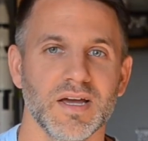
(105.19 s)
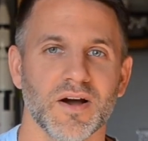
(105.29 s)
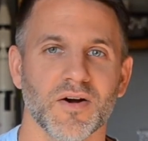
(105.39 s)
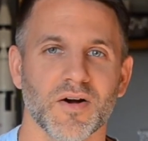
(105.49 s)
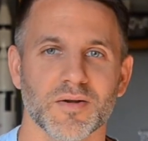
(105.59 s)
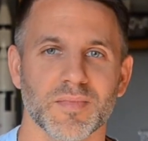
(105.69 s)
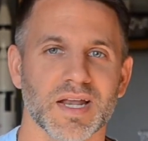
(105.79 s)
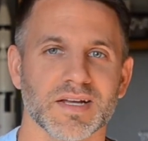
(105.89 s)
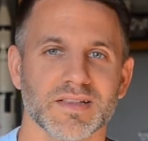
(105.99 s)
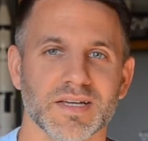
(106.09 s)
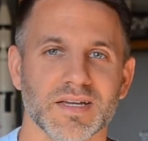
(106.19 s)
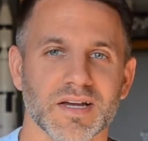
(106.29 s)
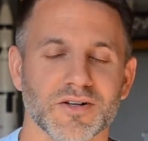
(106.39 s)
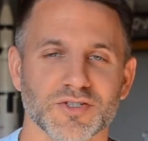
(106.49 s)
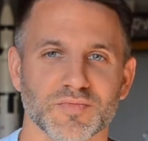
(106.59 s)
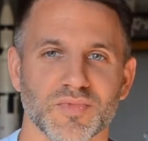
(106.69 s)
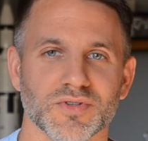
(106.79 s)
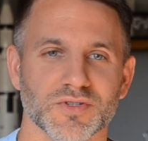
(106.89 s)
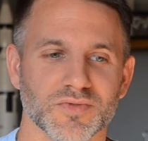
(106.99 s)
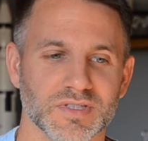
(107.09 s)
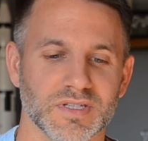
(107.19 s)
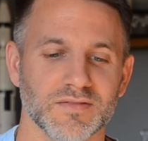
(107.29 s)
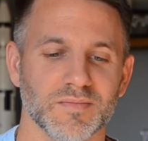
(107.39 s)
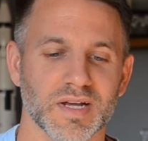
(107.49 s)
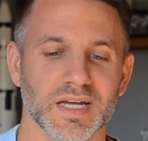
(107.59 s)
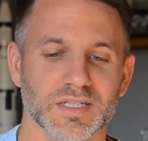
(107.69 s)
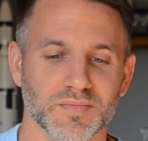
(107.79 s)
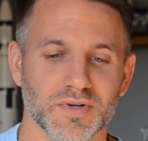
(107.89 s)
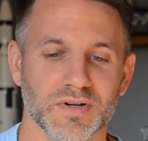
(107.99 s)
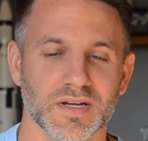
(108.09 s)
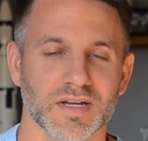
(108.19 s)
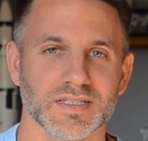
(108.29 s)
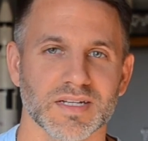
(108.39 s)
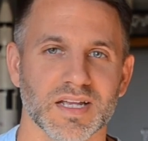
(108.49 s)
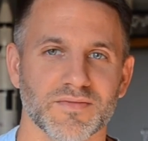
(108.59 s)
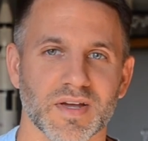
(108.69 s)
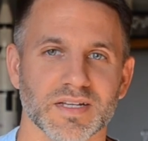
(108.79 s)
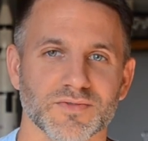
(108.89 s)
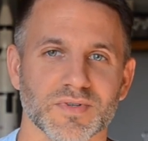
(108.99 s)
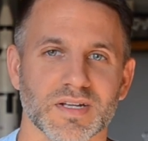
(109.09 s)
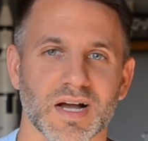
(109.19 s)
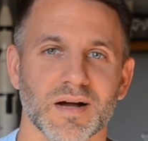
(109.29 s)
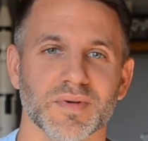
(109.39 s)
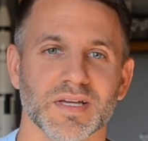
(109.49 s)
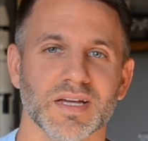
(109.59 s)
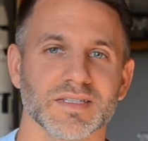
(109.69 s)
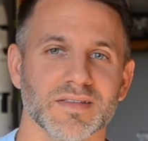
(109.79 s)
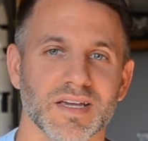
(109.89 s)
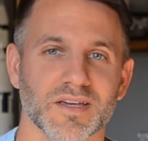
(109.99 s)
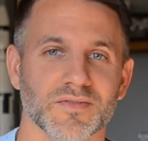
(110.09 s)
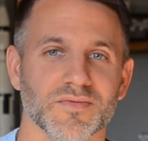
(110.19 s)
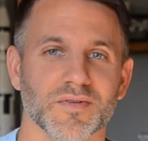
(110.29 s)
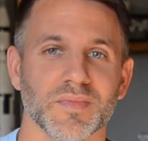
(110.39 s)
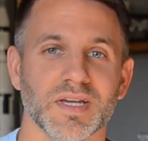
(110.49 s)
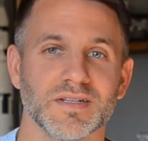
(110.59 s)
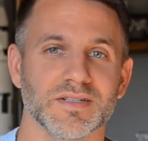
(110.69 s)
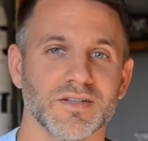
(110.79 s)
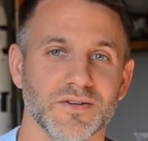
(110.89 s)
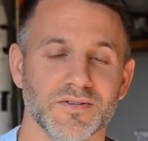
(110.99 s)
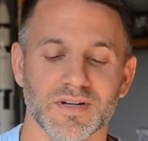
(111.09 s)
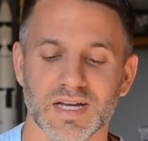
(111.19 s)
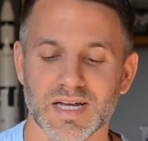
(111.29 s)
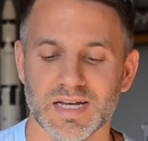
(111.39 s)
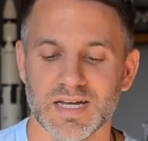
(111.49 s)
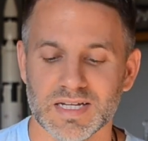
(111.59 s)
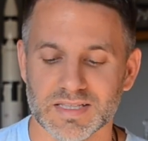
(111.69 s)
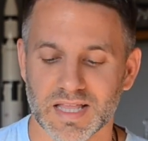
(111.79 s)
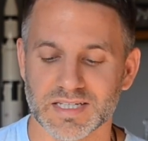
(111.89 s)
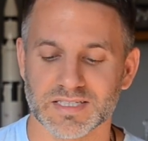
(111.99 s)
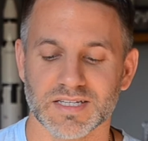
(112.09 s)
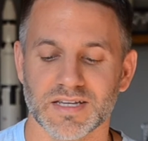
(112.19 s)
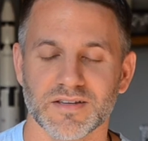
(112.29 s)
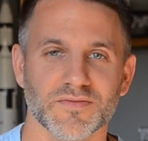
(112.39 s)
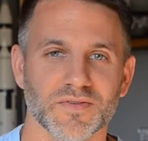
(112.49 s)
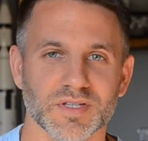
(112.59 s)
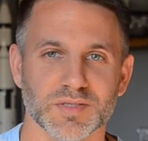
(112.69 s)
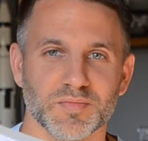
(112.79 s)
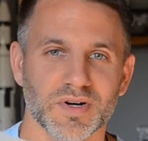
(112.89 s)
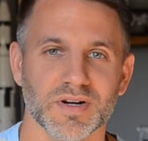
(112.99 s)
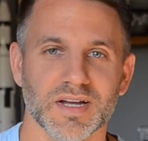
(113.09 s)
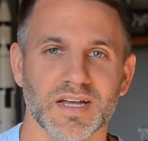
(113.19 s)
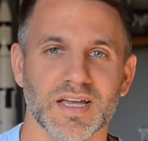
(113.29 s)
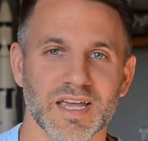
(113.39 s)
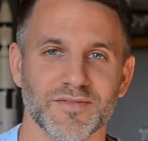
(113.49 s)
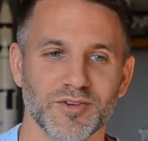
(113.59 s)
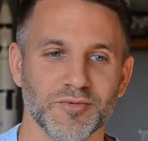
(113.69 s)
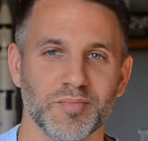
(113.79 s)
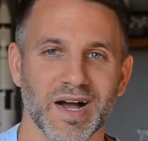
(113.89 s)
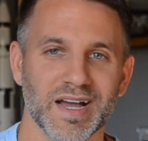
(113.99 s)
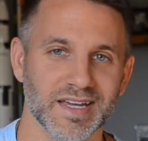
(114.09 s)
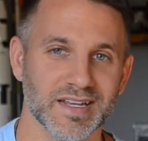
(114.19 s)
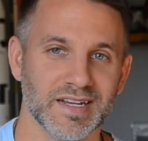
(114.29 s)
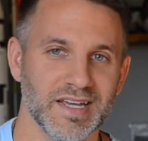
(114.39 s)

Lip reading: are automatically eligible to receive my next book as an advanced read copy as a thank you from me to you. Lastly, for this book, if you buy it